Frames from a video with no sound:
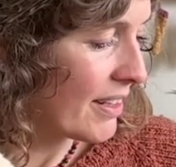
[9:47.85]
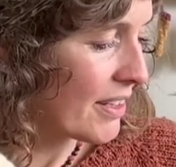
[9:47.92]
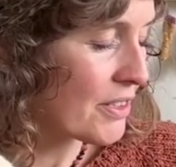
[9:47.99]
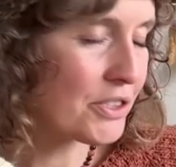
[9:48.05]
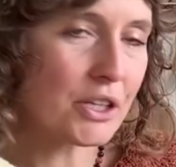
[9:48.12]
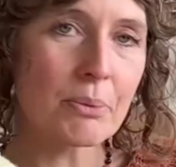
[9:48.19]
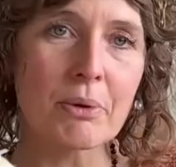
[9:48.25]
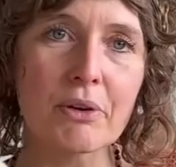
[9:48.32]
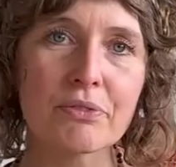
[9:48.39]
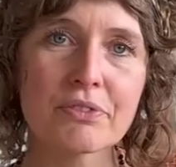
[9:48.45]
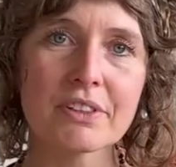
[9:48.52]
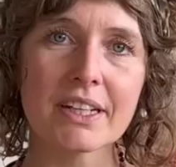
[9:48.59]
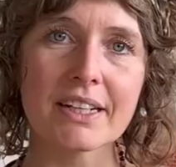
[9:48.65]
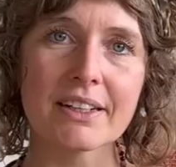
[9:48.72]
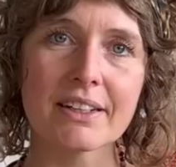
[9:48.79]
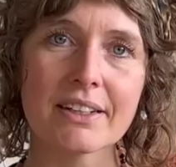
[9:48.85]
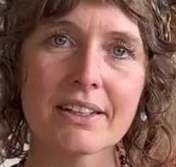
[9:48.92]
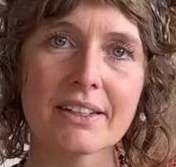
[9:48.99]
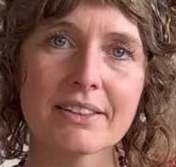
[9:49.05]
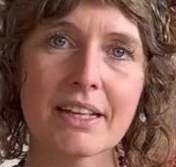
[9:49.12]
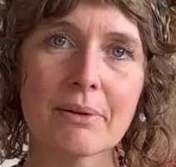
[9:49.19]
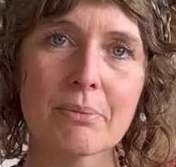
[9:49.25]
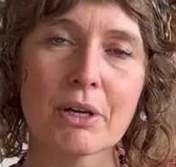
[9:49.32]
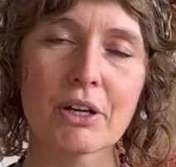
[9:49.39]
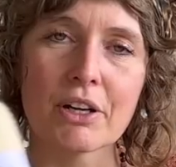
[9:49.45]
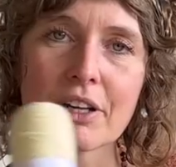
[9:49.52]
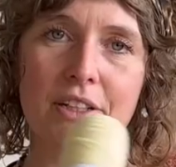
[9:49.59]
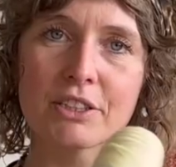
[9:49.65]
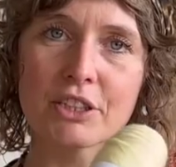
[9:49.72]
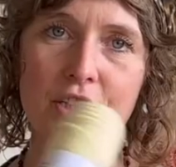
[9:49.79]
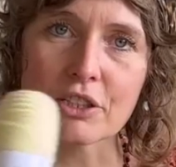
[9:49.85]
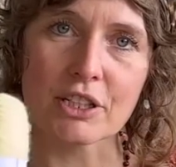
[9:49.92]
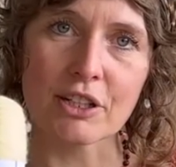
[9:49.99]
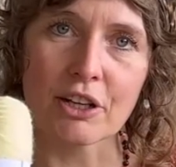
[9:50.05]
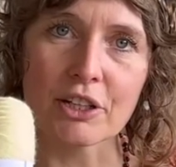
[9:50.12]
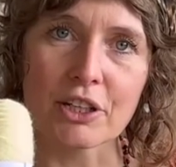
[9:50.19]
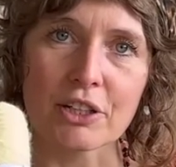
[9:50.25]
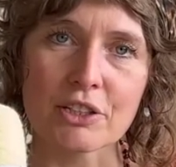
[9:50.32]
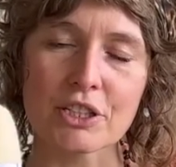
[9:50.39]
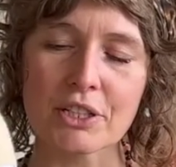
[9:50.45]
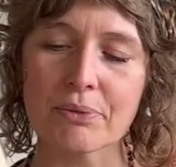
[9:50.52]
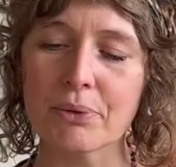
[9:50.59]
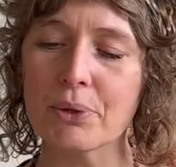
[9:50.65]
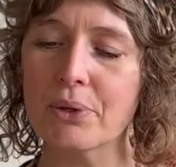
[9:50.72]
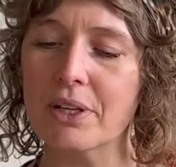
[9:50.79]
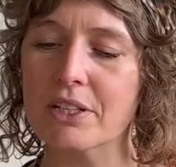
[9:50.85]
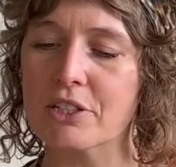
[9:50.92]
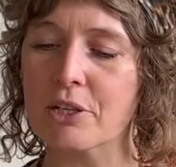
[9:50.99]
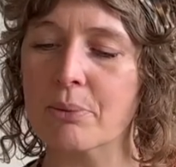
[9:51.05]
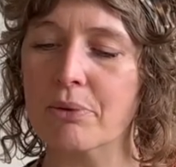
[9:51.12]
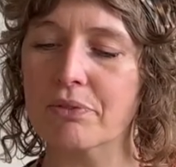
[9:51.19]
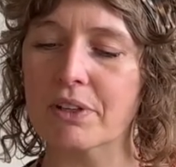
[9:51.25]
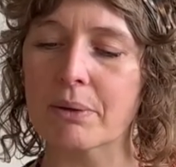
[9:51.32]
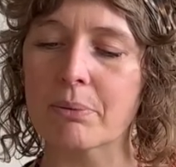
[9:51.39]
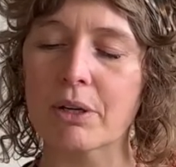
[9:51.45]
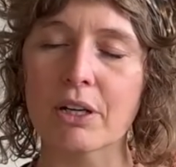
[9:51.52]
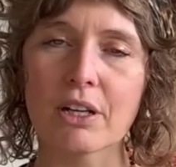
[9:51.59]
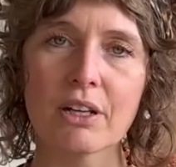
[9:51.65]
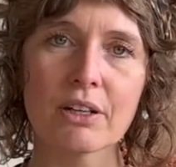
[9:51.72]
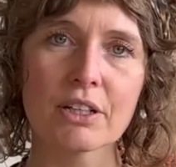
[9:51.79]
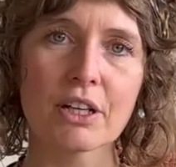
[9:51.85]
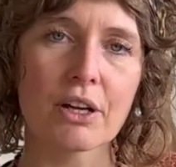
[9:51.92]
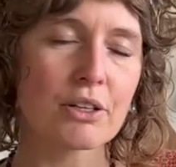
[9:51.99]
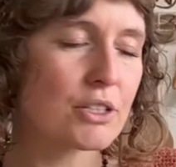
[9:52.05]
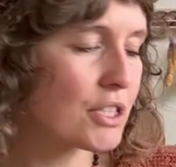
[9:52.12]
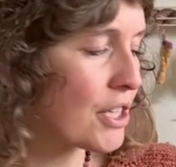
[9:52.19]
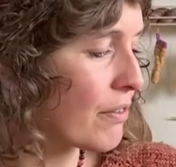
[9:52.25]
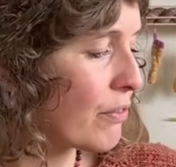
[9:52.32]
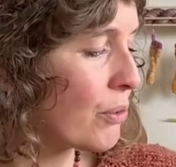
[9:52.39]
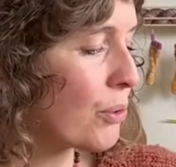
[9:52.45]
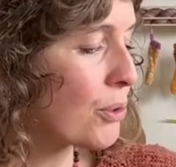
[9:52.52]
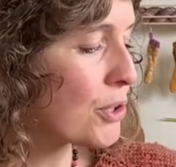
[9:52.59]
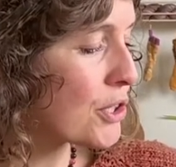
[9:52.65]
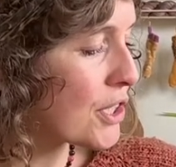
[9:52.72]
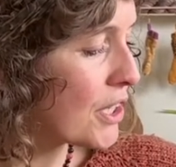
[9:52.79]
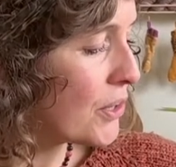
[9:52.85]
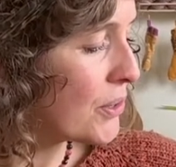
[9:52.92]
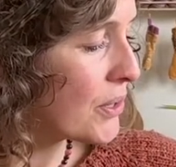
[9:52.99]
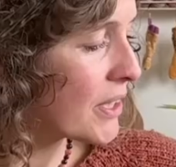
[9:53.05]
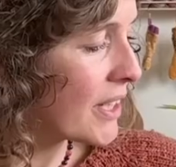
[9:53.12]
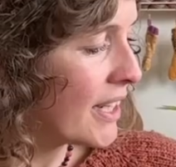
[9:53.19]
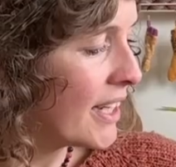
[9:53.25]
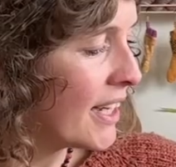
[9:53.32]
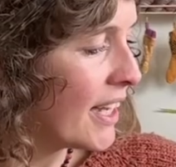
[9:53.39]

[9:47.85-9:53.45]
some of them are just long yarn chavol, and some of them are long yarn chavol silk.